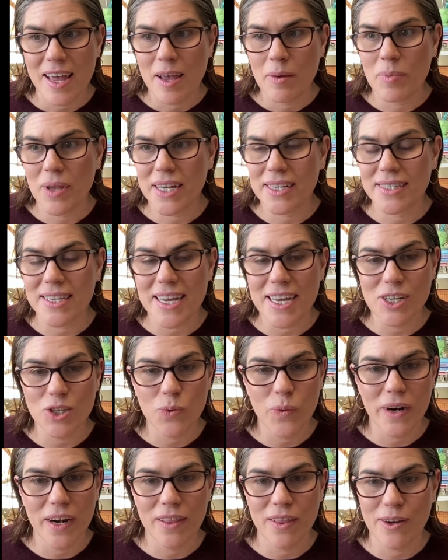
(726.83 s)
because each
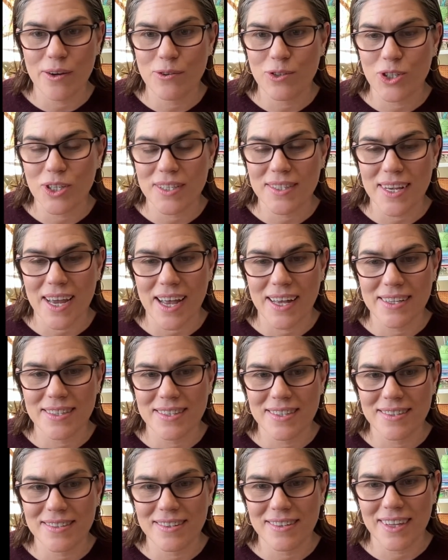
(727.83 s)
one of those just
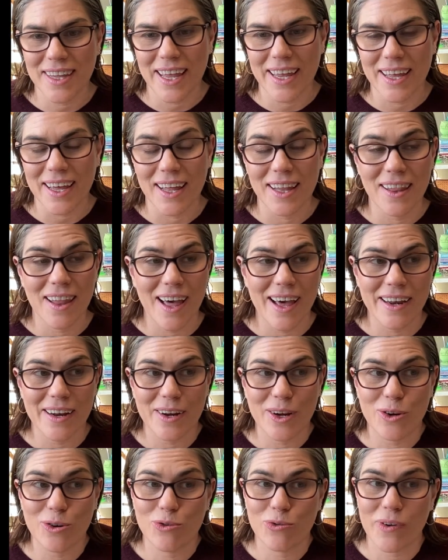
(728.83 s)
has like a lot
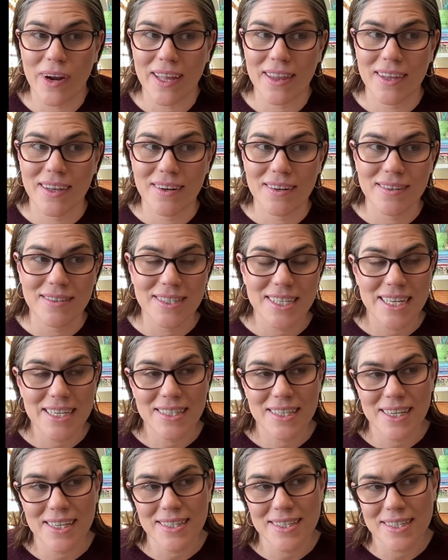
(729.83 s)
of great little
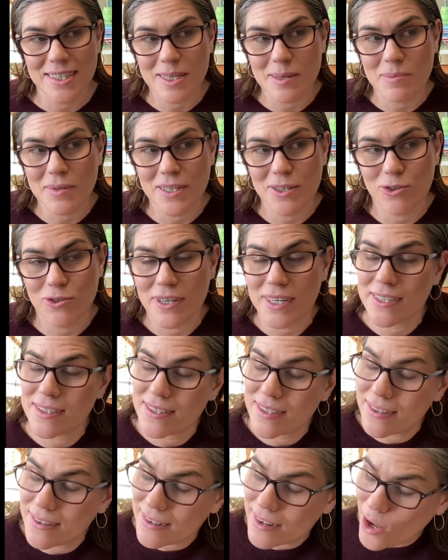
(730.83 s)
details and tips and tricks
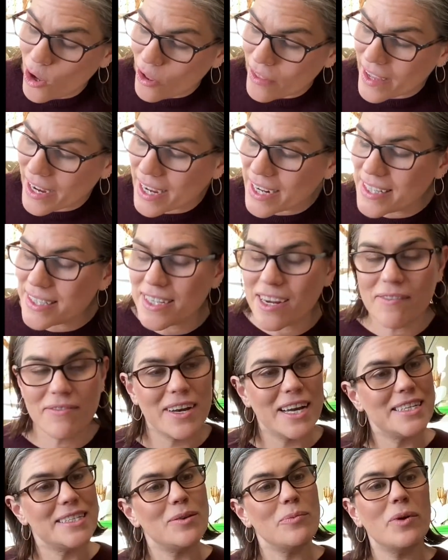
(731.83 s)
and all that kind of stuff.
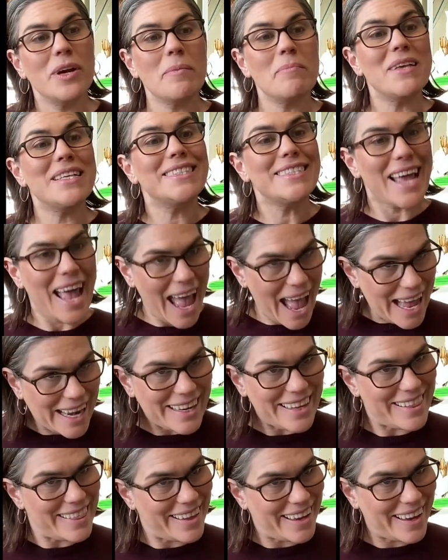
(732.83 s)
And I didn't want to miss
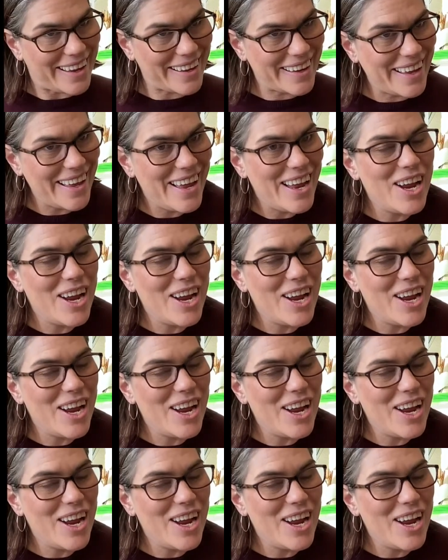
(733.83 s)
anything.